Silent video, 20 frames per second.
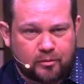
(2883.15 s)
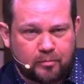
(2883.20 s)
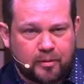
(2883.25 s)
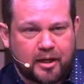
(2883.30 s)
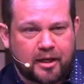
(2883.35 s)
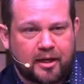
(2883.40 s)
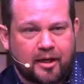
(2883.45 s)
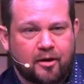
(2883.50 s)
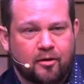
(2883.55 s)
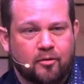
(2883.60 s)
by
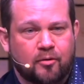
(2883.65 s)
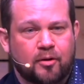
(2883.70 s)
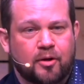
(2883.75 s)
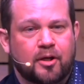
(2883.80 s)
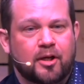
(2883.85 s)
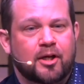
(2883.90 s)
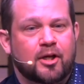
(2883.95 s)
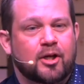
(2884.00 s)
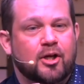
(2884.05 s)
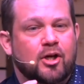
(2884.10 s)
now,
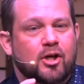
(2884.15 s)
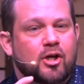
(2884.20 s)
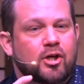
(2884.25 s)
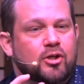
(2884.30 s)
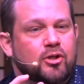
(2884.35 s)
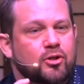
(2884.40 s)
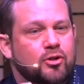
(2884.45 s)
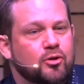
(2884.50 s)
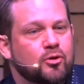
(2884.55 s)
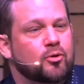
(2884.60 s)

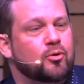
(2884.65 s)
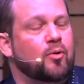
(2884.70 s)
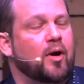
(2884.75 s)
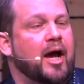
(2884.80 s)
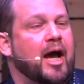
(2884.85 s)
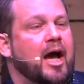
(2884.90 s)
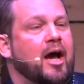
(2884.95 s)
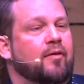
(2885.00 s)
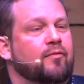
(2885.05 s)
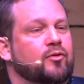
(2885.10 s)
you
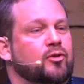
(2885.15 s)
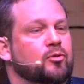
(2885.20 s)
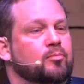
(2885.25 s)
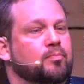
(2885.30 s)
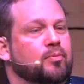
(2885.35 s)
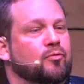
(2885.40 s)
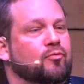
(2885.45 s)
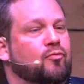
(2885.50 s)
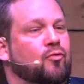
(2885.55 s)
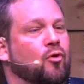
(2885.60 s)
have to
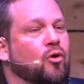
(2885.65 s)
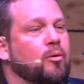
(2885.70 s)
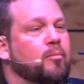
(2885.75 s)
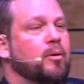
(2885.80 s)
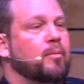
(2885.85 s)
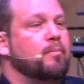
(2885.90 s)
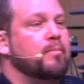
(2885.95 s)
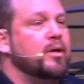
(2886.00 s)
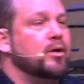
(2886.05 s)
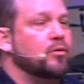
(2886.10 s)
perform a
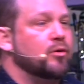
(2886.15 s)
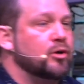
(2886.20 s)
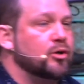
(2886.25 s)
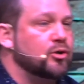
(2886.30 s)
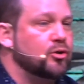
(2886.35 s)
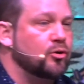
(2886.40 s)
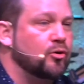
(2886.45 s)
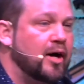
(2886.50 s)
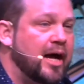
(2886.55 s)
miracle